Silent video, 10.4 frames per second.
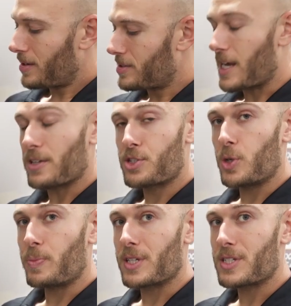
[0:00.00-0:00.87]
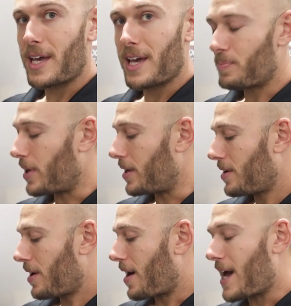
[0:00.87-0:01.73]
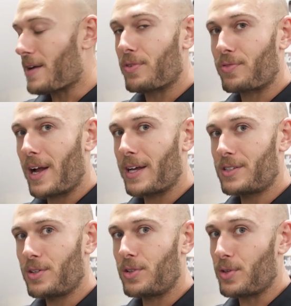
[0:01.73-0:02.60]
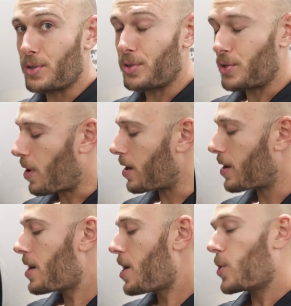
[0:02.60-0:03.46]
Sounds stupid to say it, but I have a friend, you know who you are,